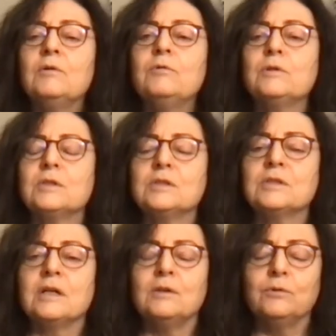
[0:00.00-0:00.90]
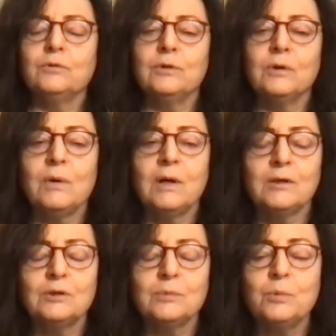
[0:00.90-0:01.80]
for this kind of, you know,
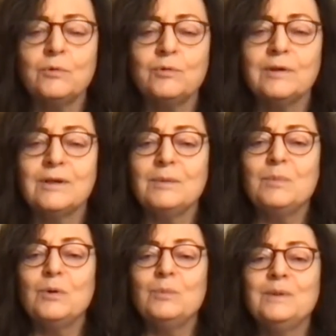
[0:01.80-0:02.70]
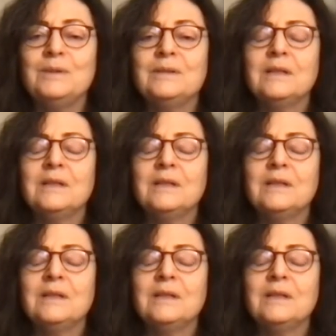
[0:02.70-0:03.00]
arte povera moment